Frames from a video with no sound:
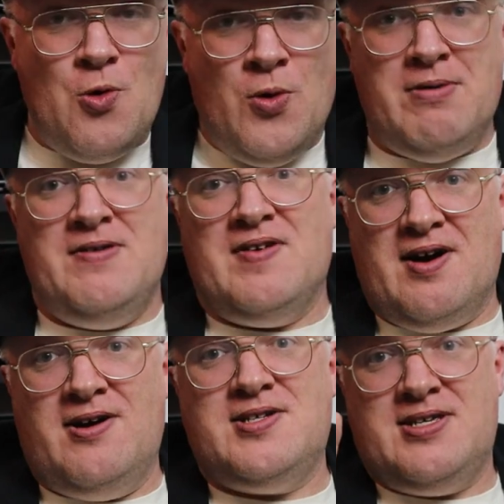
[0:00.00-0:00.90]
What we've
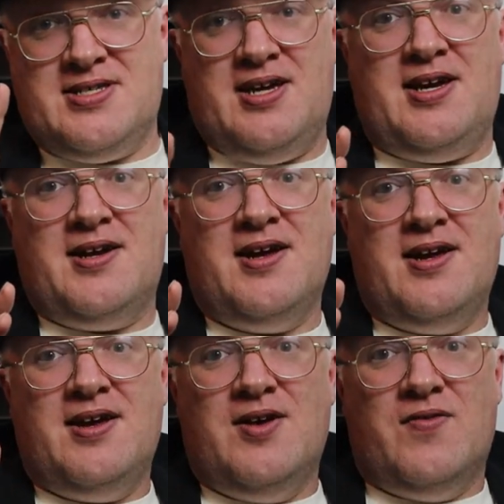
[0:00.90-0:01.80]
largely seen,
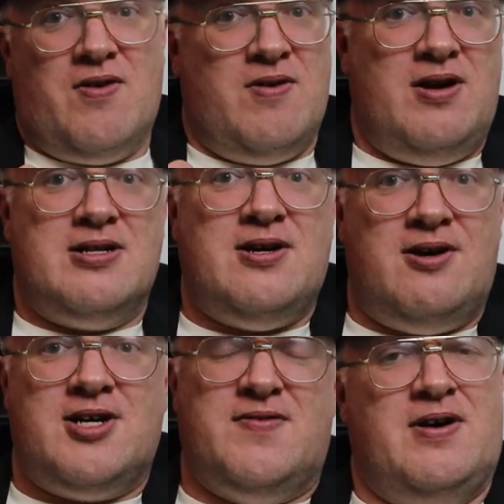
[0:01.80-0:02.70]
for all the
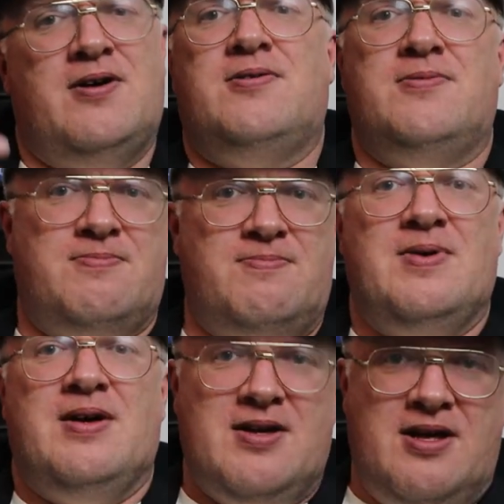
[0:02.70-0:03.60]
talk of, oh,
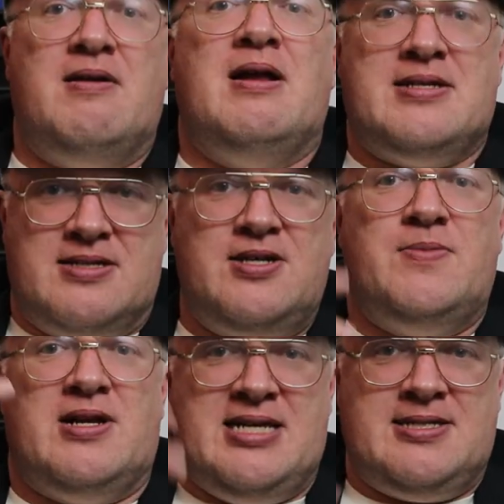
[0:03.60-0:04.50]
let's
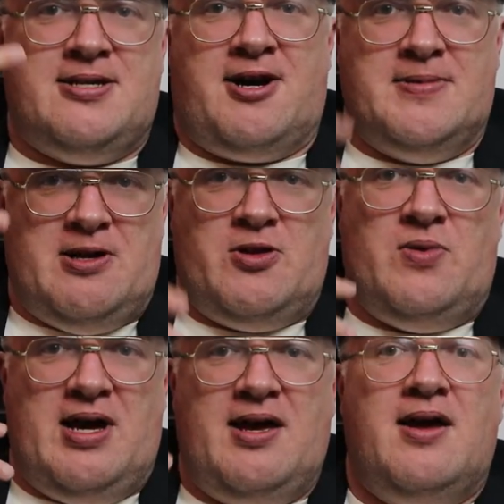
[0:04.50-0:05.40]
assume all the sexist arguments out of the
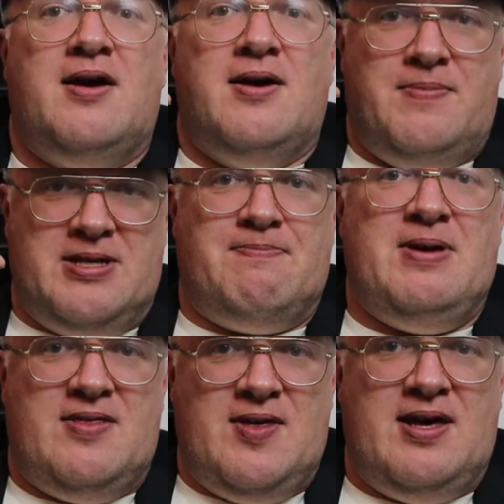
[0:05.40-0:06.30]
way, but the
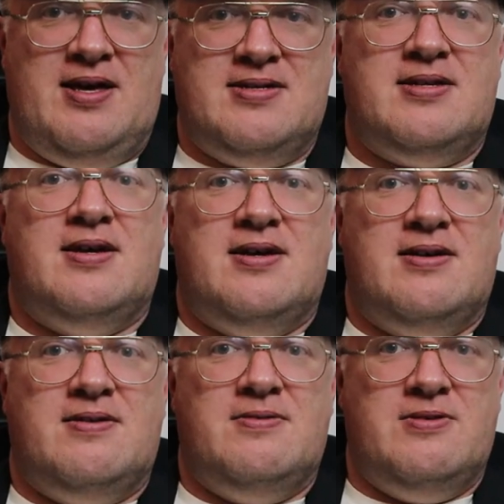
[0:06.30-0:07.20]
big thing is,
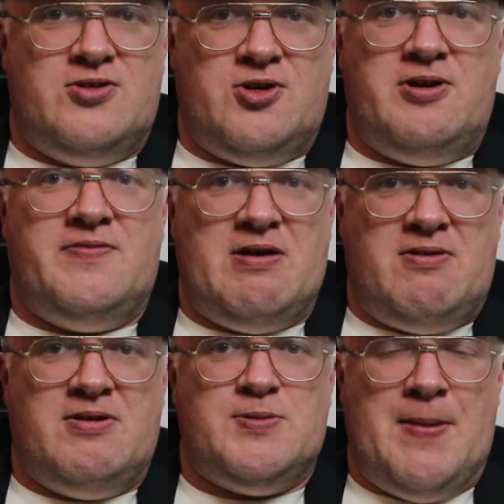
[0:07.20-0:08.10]
sure, if they
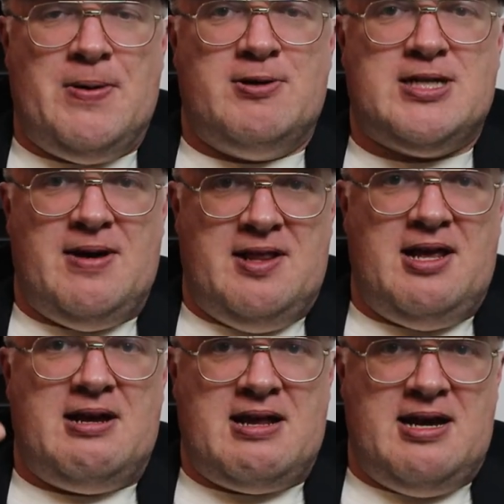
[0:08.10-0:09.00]
were as popular as the men,
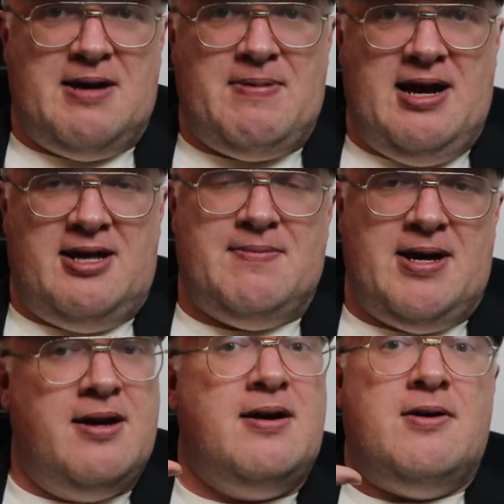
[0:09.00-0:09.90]
they get paid like the men.